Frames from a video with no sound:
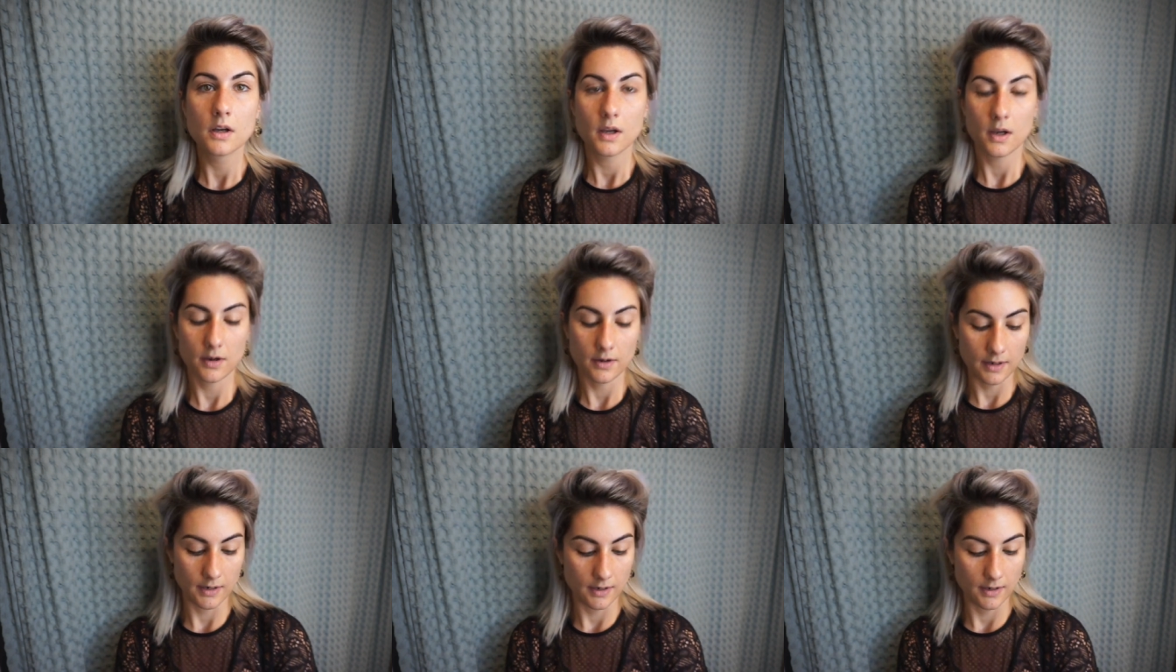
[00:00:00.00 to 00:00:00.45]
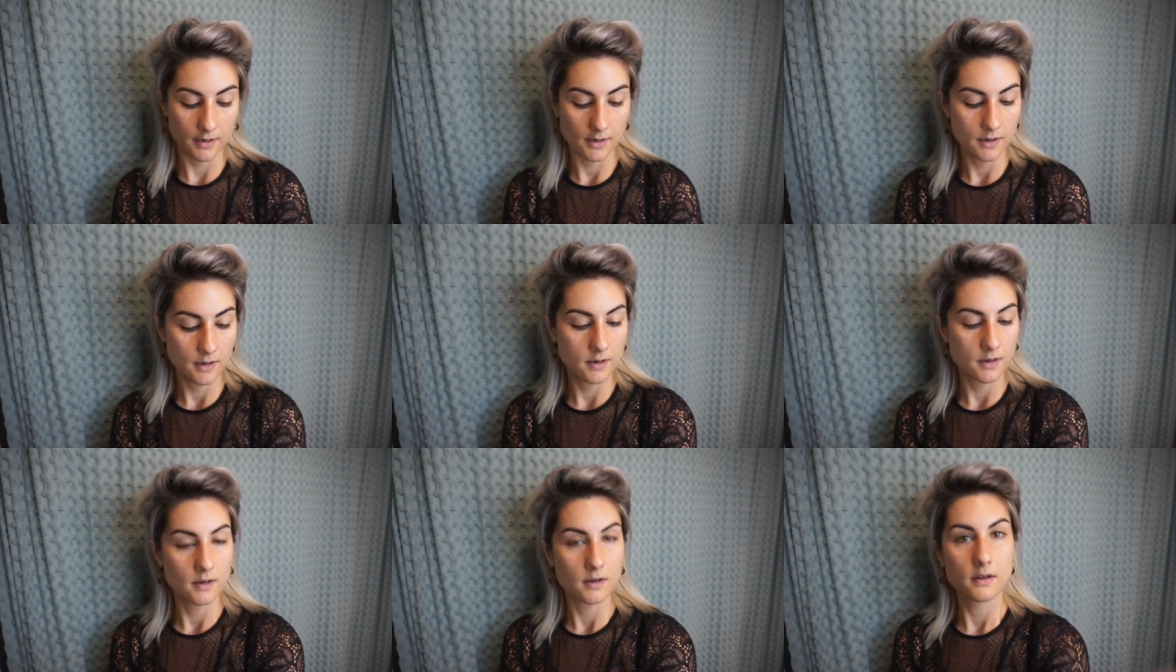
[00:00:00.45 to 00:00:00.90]
Okay,
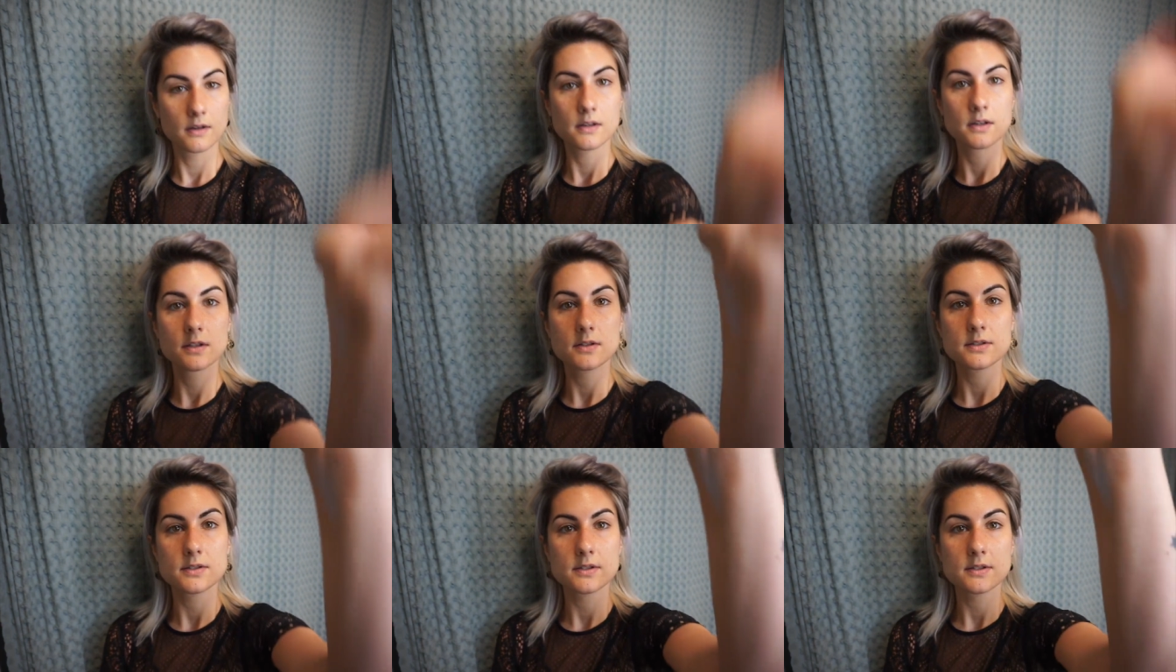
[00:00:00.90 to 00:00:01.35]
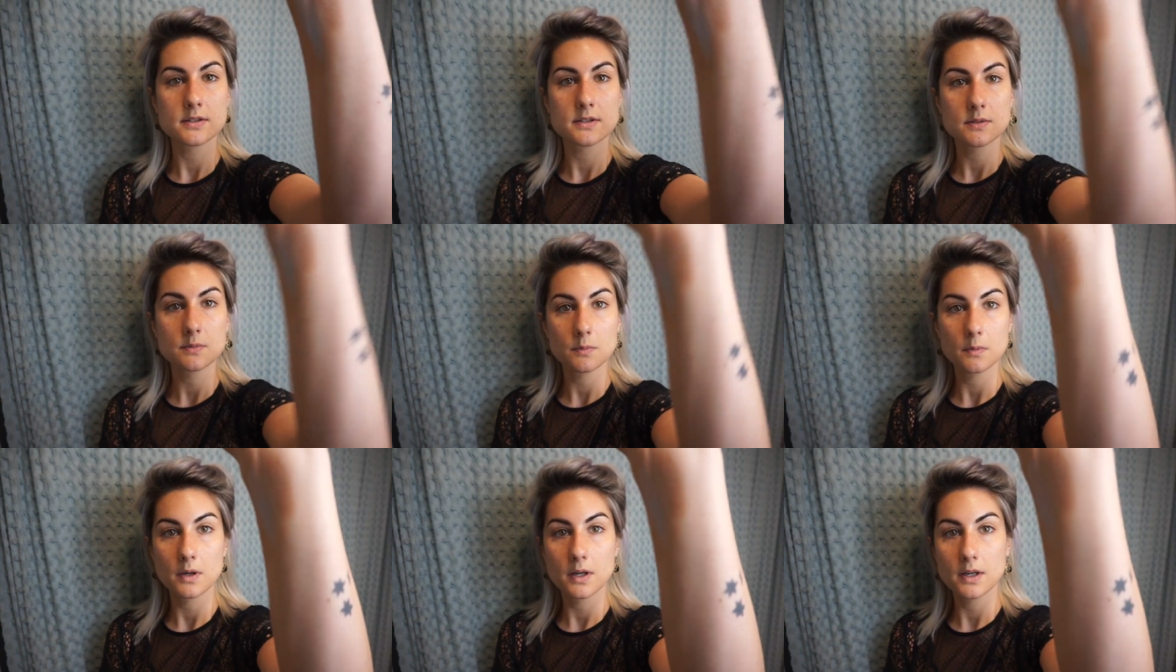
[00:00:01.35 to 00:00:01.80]
and here's the
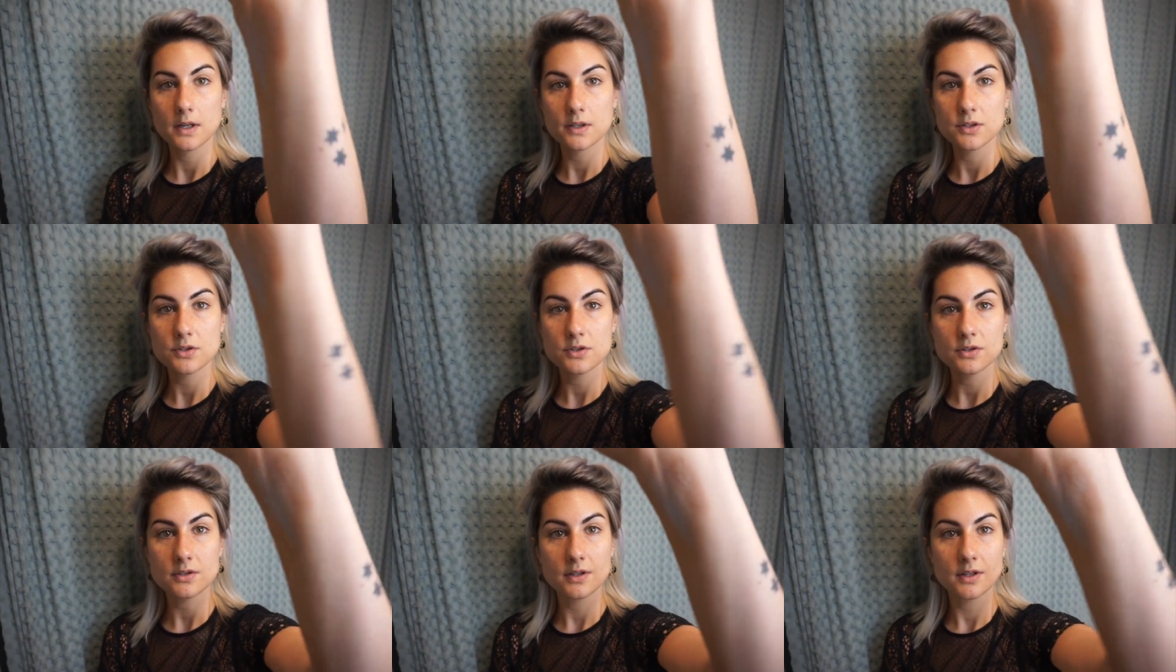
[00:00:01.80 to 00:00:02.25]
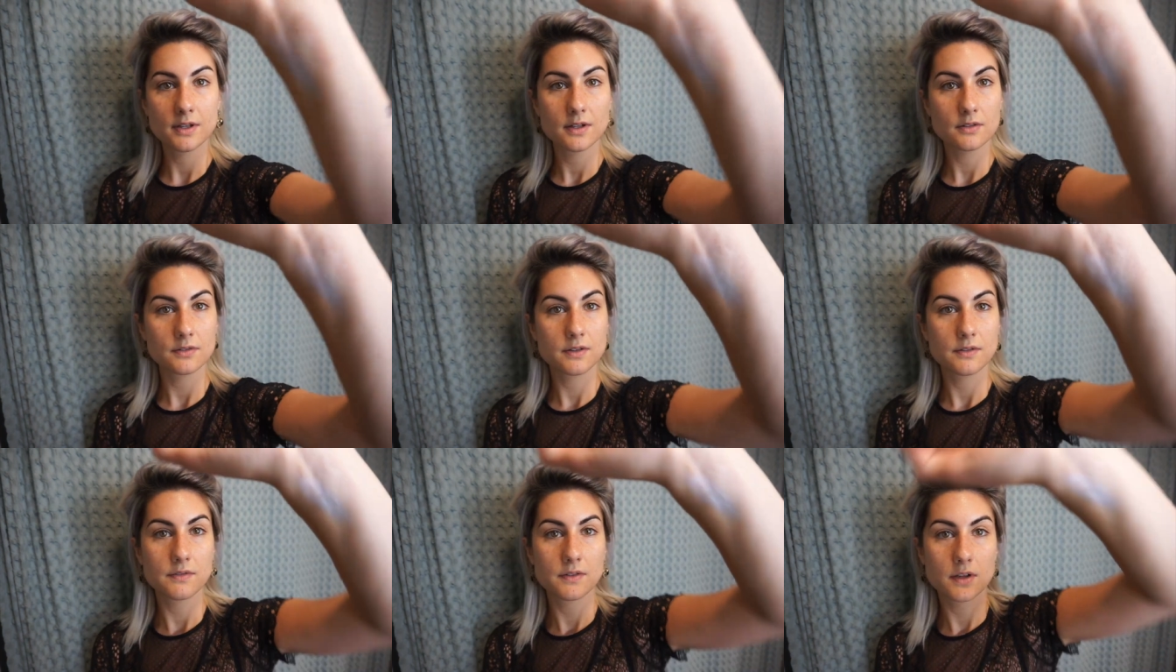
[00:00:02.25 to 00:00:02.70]
swatch. I
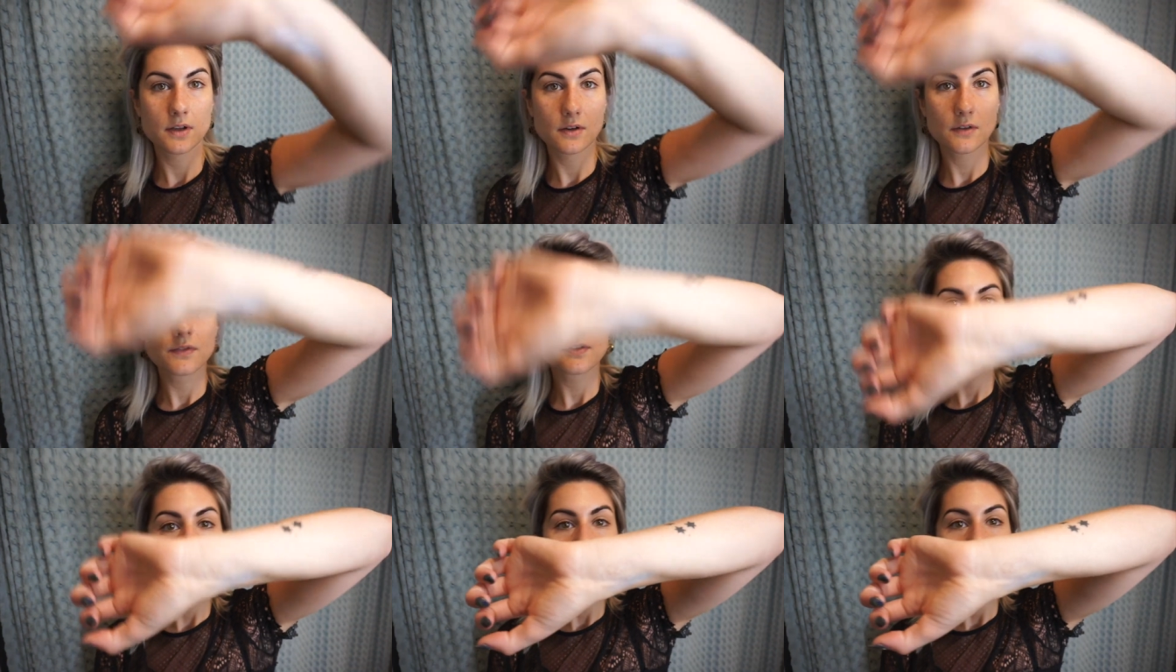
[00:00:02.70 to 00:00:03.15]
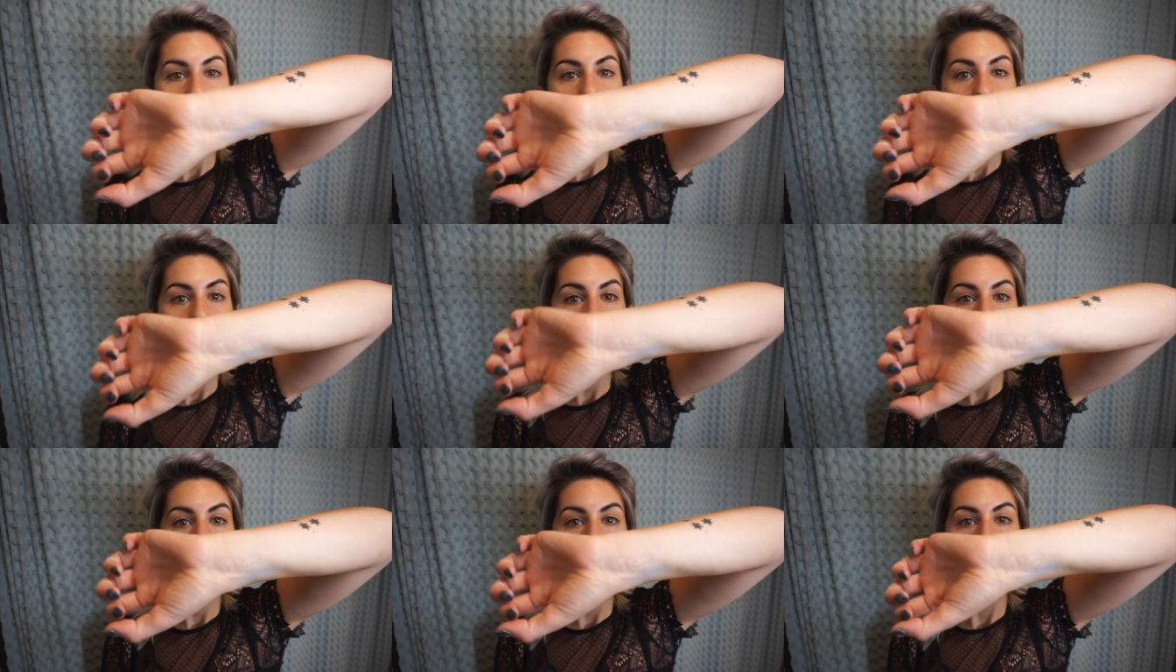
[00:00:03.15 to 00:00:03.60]
don't even know if you can
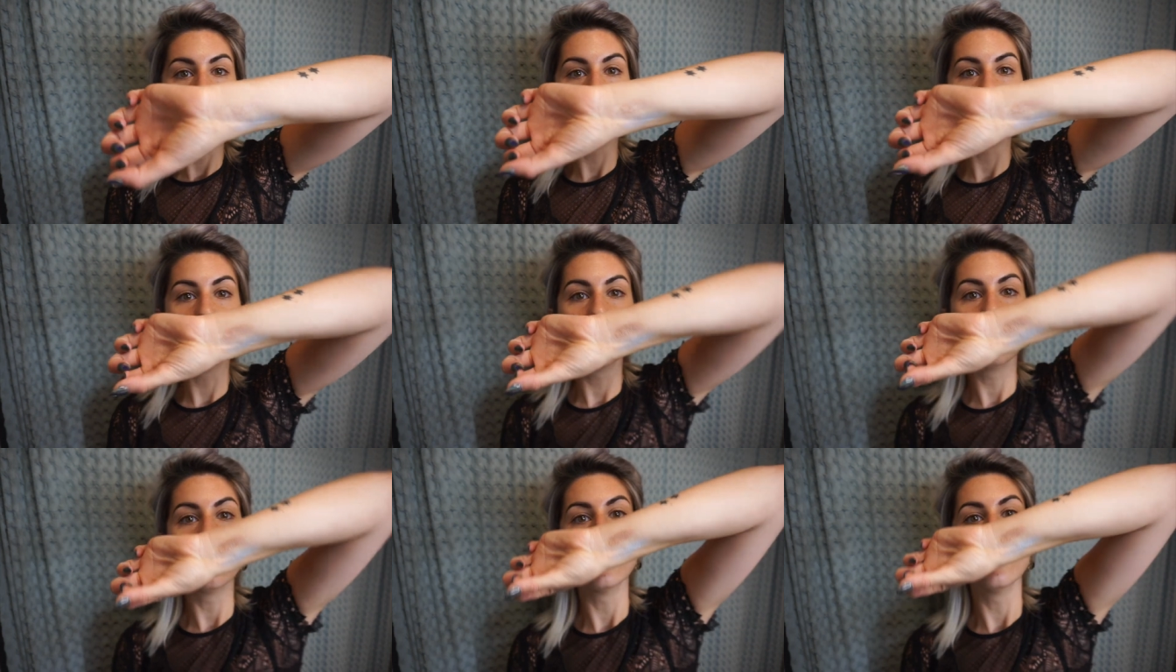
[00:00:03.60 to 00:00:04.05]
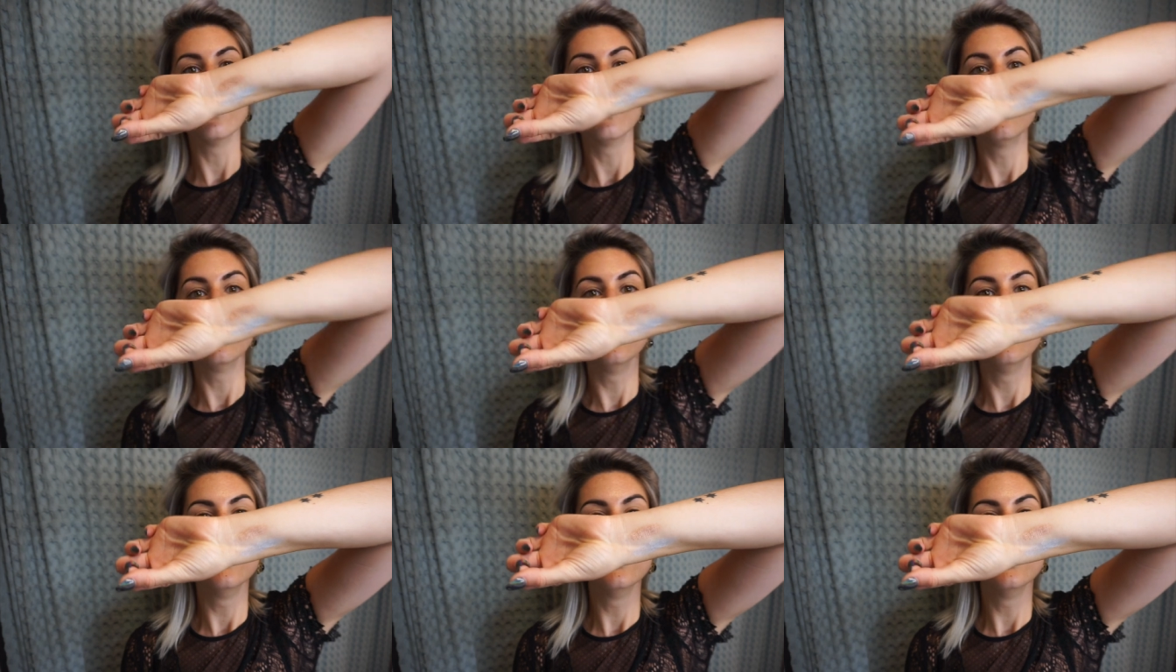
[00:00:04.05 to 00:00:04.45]
tell.